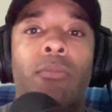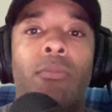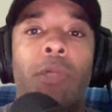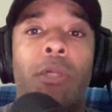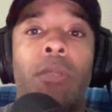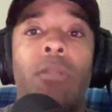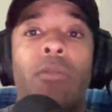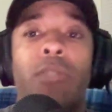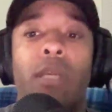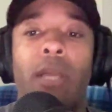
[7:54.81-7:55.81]
but you know
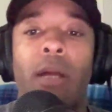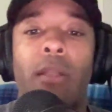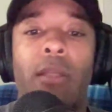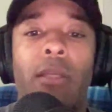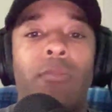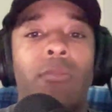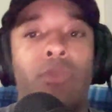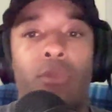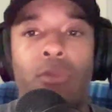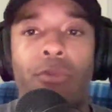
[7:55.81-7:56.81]
Jake Elliott,
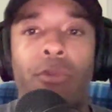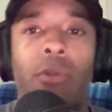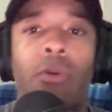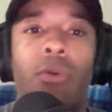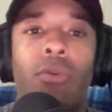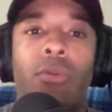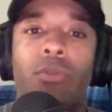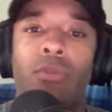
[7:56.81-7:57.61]
two field goals,